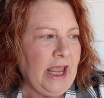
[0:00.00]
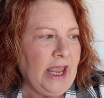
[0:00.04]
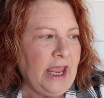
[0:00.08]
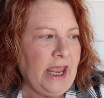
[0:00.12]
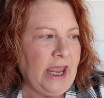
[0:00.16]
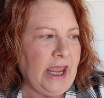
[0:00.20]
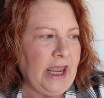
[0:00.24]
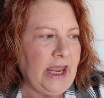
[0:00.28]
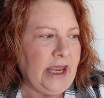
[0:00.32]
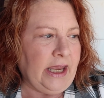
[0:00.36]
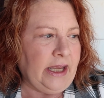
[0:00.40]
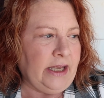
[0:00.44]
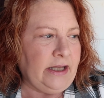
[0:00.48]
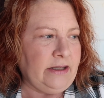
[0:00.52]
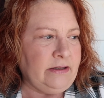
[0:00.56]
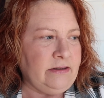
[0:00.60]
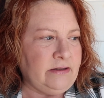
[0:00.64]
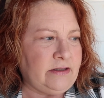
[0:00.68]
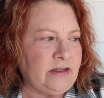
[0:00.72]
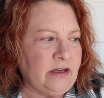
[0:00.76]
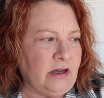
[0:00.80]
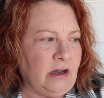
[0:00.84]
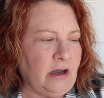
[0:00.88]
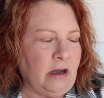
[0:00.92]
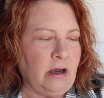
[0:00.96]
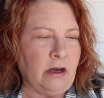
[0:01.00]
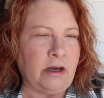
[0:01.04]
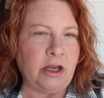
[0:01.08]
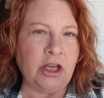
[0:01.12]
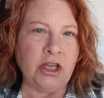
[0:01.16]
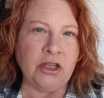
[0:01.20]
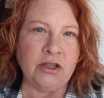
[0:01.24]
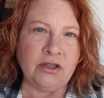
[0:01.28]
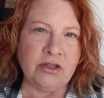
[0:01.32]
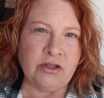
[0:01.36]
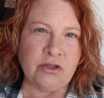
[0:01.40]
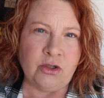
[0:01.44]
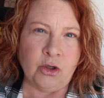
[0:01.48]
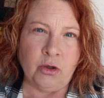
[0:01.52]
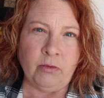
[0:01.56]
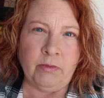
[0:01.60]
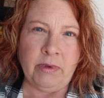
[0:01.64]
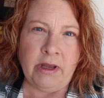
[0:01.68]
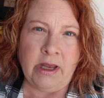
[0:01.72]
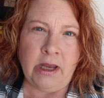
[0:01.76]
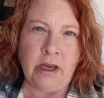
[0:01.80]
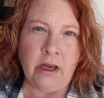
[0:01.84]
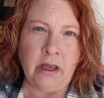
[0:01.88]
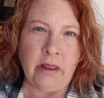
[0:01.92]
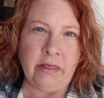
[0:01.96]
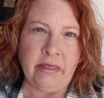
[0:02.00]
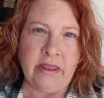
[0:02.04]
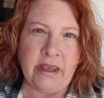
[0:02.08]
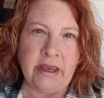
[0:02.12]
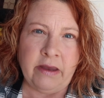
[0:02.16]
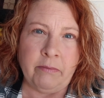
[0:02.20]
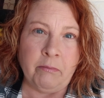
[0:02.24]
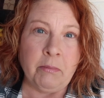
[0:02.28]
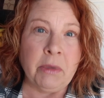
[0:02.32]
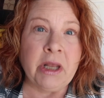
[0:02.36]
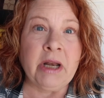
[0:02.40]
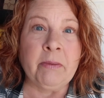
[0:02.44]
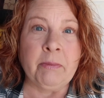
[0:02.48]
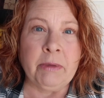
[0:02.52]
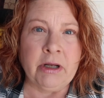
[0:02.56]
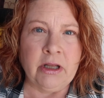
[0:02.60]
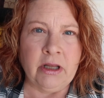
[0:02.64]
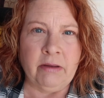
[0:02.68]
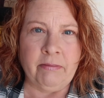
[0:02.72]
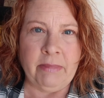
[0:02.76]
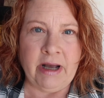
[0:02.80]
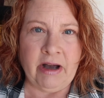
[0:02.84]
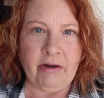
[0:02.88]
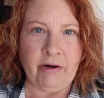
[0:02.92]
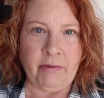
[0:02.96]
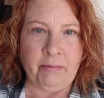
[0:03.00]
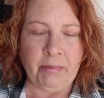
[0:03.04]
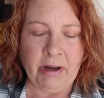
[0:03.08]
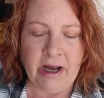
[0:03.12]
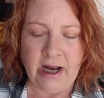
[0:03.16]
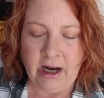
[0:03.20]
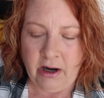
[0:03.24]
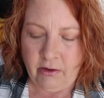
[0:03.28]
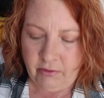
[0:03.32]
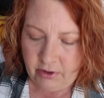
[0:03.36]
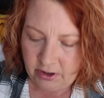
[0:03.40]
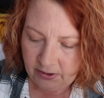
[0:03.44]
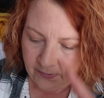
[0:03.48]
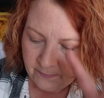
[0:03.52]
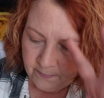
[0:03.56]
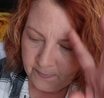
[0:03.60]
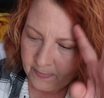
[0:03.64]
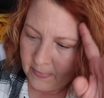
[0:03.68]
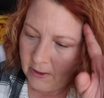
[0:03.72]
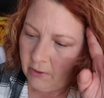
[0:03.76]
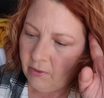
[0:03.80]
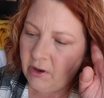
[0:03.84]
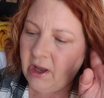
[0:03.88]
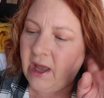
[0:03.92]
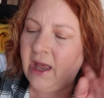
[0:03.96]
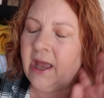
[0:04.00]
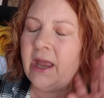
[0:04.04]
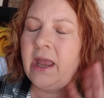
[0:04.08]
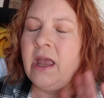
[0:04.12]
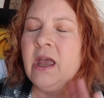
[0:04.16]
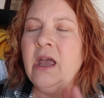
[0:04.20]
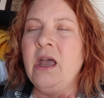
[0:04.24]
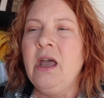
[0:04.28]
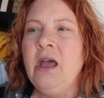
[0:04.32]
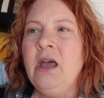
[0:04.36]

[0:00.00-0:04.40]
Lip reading: and consuming the minimal amount of power, okay?